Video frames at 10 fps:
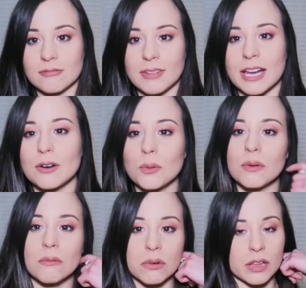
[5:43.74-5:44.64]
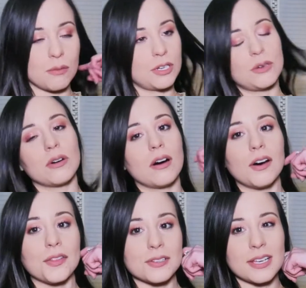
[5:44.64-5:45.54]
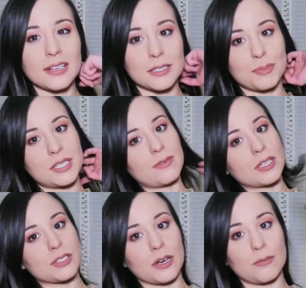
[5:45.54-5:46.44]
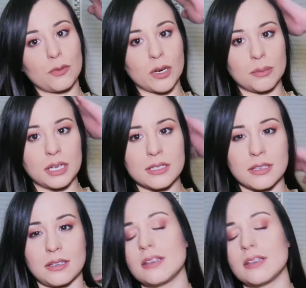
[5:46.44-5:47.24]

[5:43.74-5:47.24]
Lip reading: I don't know really what you call it. There's like a specific term for it, but it's